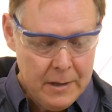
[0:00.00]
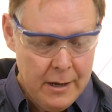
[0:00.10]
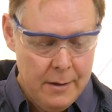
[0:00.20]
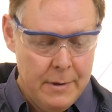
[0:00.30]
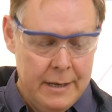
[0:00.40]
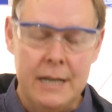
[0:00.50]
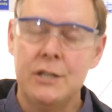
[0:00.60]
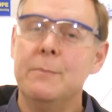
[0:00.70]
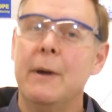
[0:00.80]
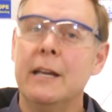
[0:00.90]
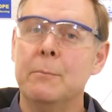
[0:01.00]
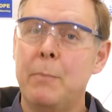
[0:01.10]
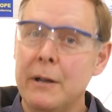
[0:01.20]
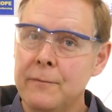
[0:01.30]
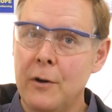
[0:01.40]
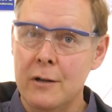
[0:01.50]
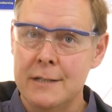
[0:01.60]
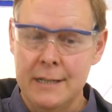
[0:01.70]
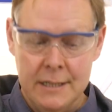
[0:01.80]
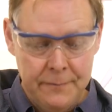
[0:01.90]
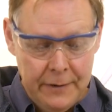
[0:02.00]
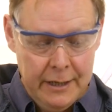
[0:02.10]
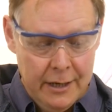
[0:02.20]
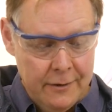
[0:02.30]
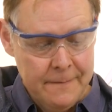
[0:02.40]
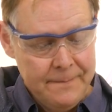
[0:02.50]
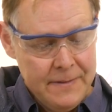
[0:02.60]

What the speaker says: and actually make a bud vase in this video.